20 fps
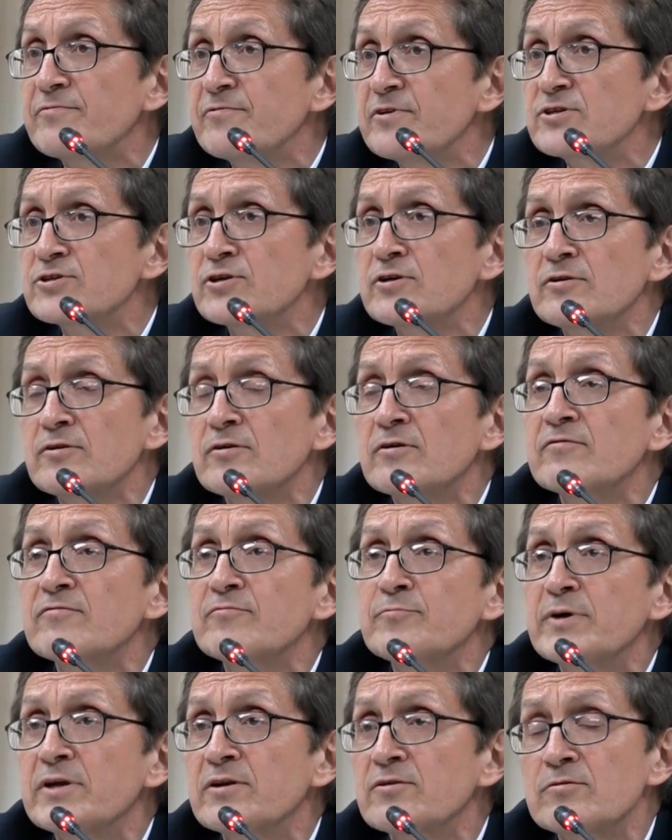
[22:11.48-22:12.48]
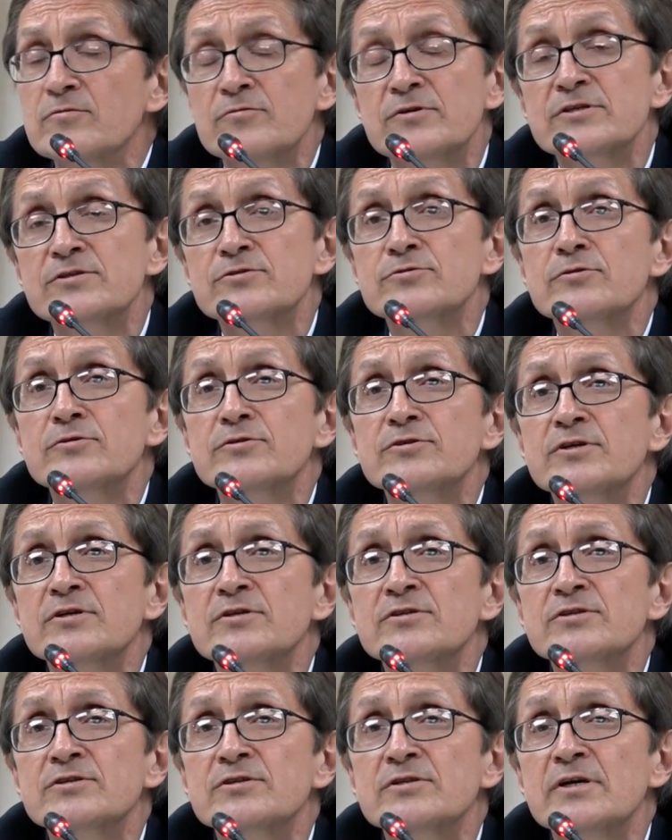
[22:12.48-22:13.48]
provision of mineral
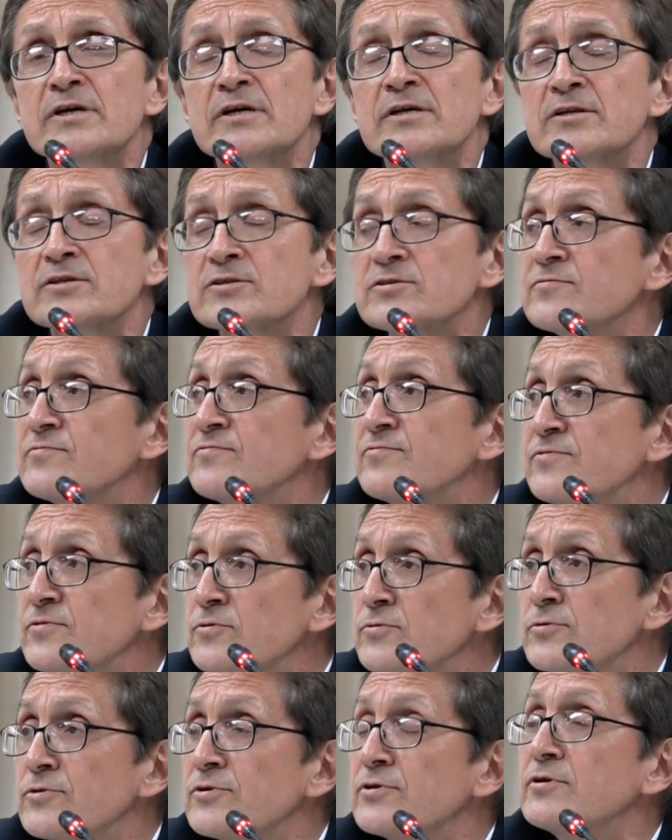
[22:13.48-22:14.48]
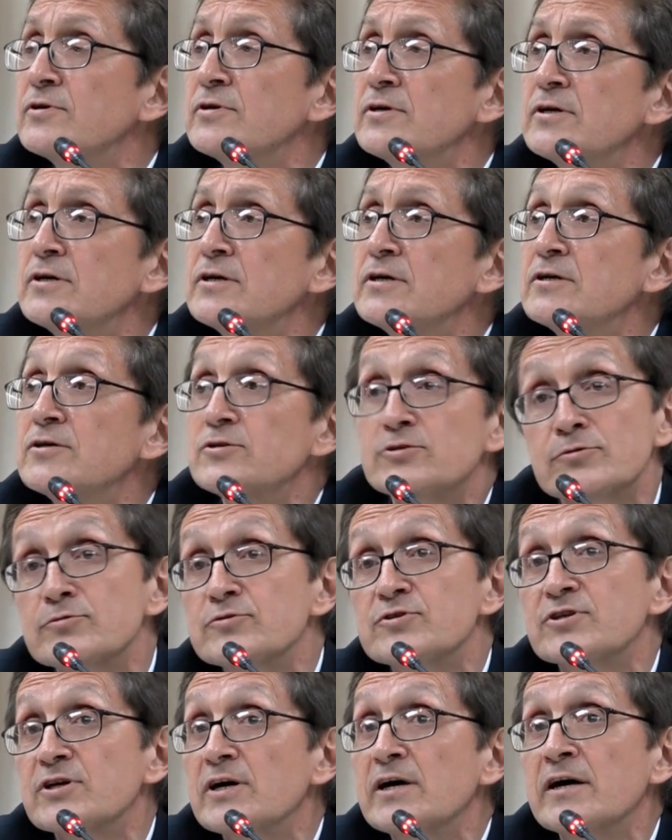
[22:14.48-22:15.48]
resources and food
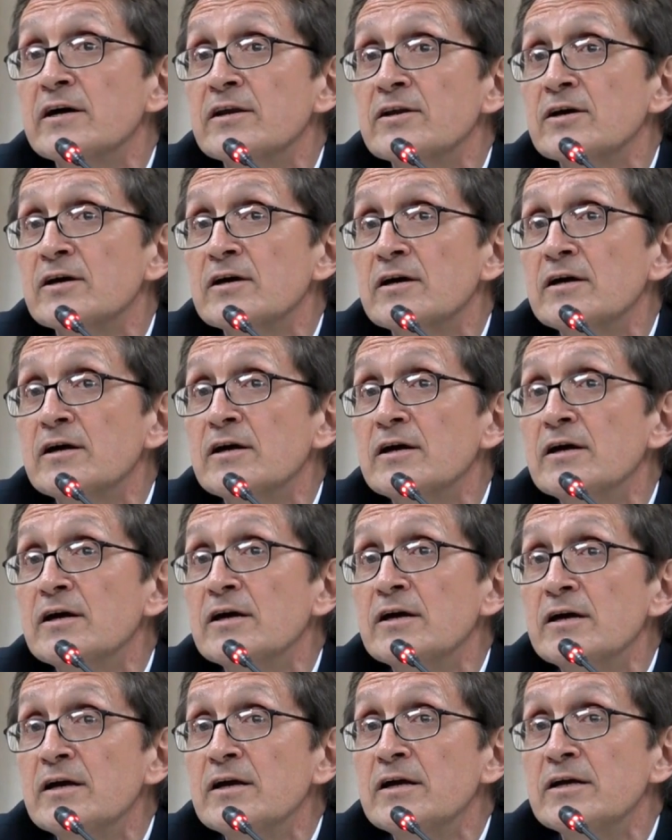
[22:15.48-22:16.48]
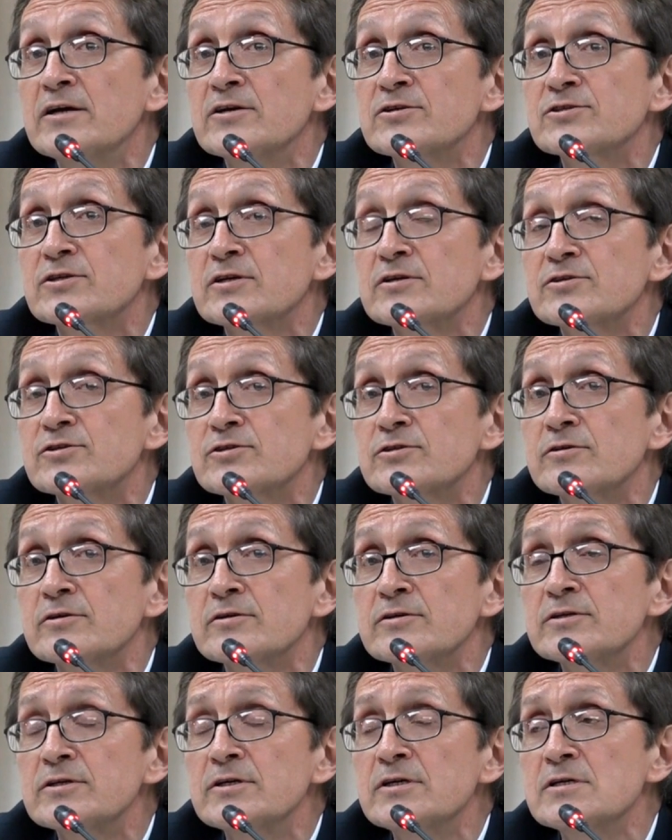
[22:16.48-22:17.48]
to China is
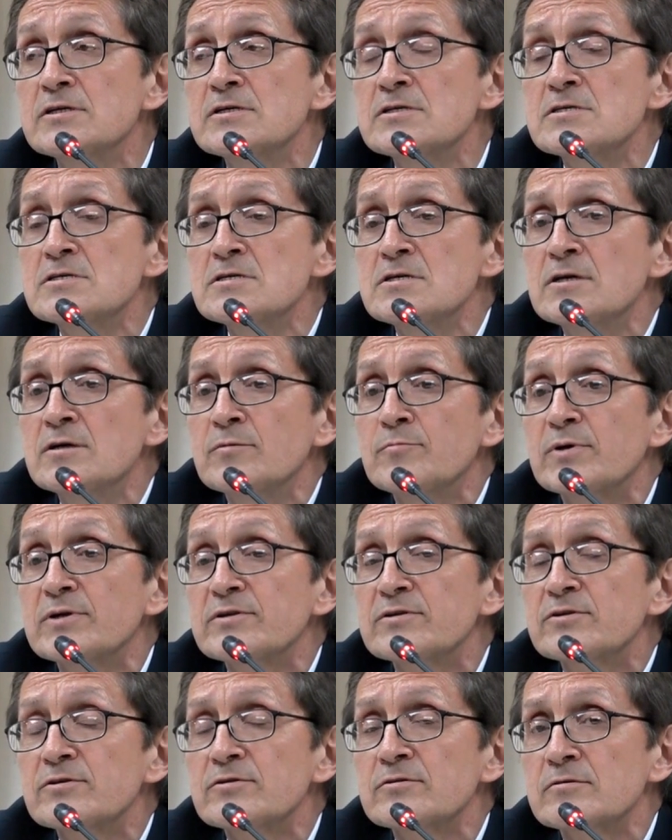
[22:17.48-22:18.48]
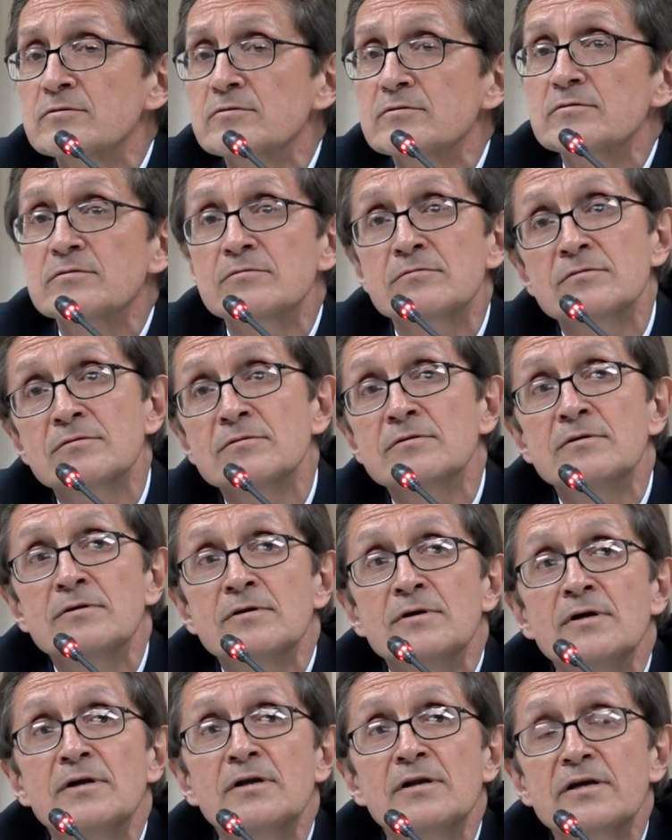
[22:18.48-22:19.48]
concerned. But
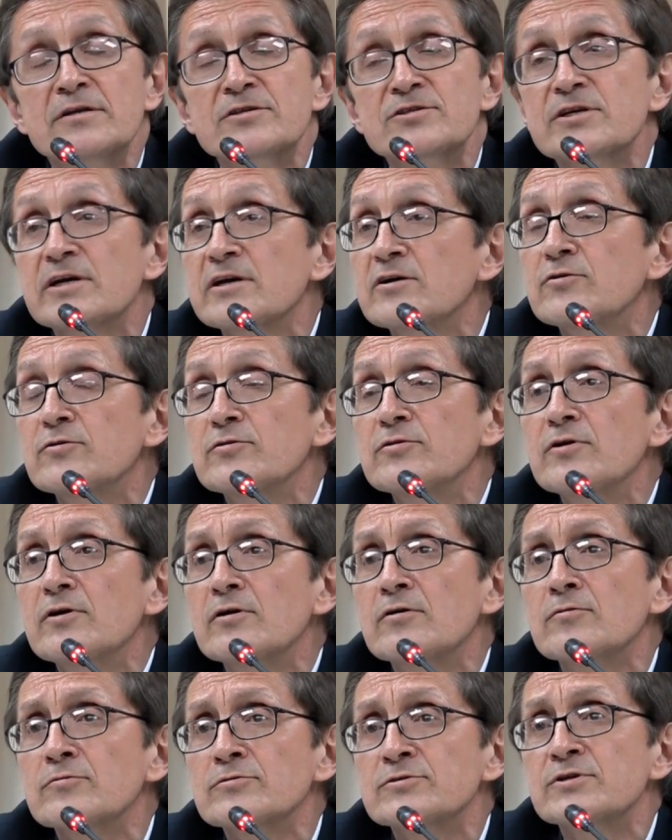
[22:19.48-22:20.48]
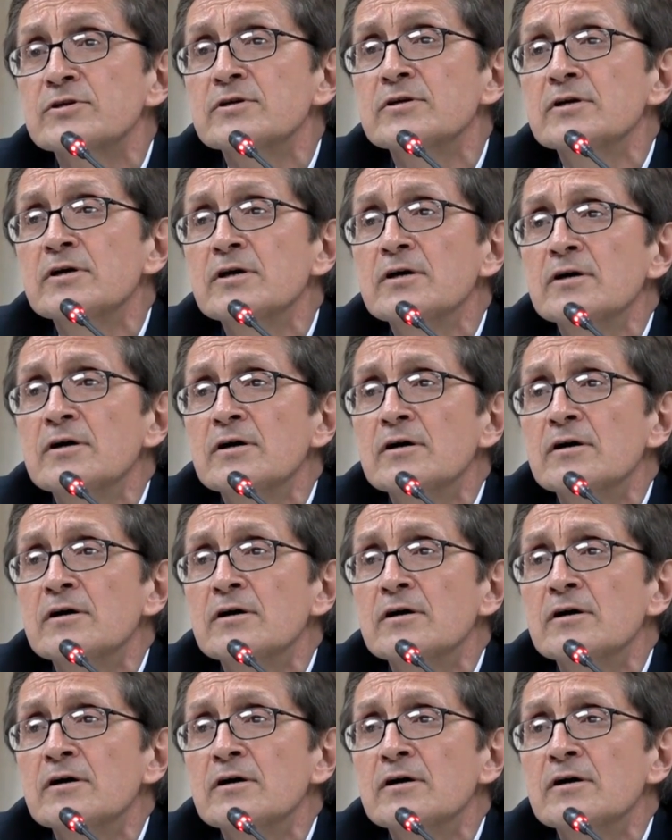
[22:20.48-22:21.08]
let's say, who knows?